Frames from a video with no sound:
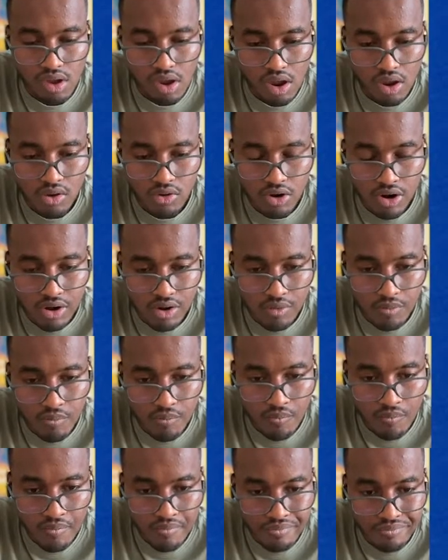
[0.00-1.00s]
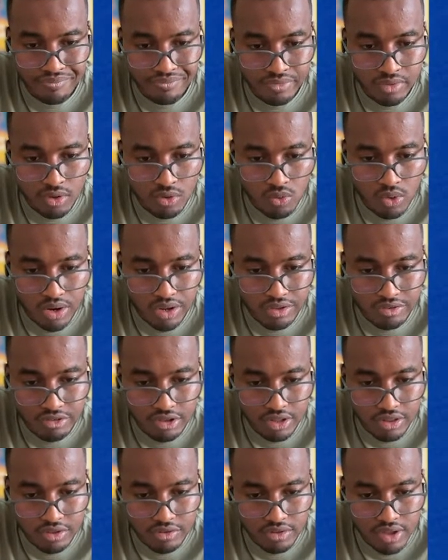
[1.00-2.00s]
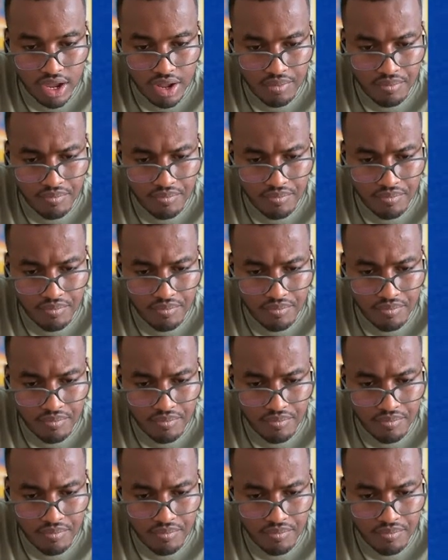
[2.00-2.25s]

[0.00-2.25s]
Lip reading: Great. What he said, this guy?